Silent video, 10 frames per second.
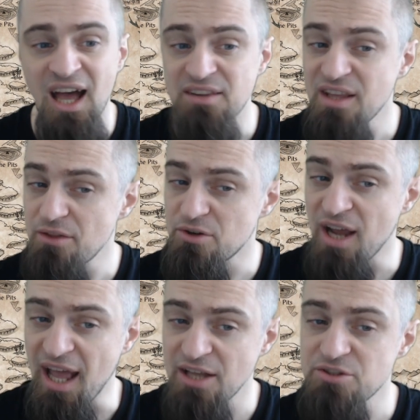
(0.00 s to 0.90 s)
On the other
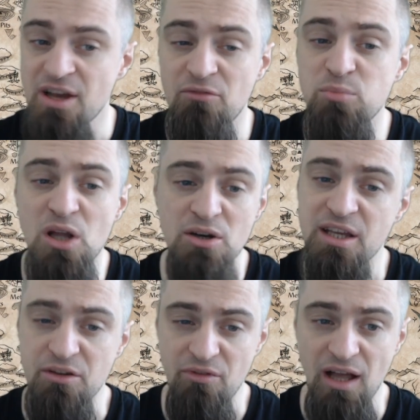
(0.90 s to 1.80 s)
hand, you have
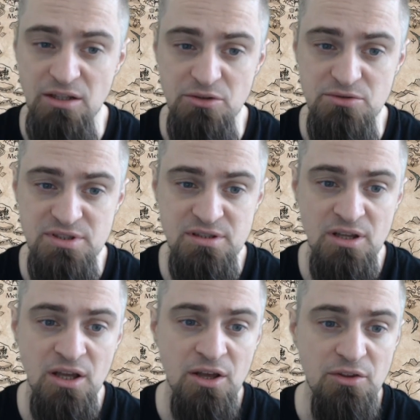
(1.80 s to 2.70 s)
blocking values,
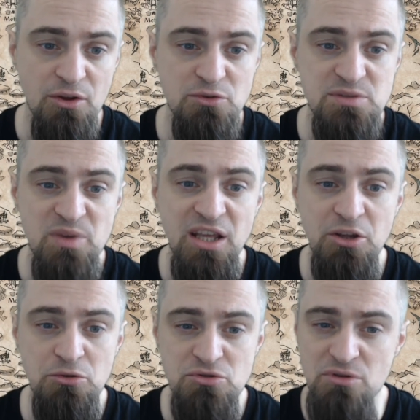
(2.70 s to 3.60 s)
those being
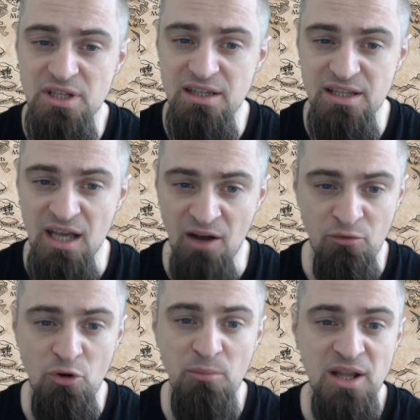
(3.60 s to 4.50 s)
usually the
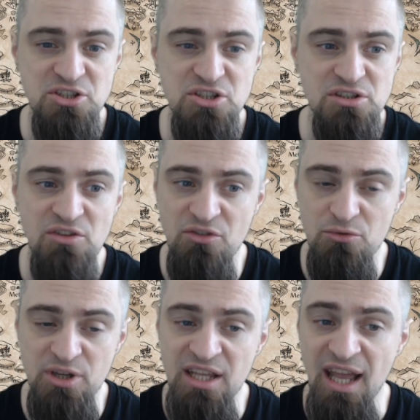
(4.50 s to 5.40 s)
aforementioned
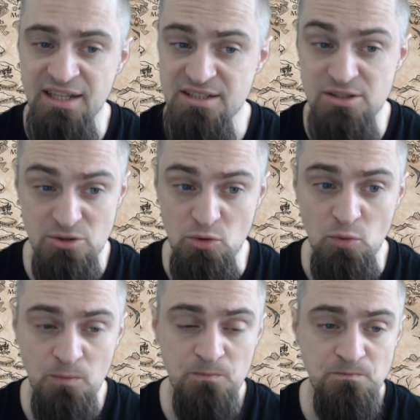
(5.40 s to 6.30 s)
3 and 2.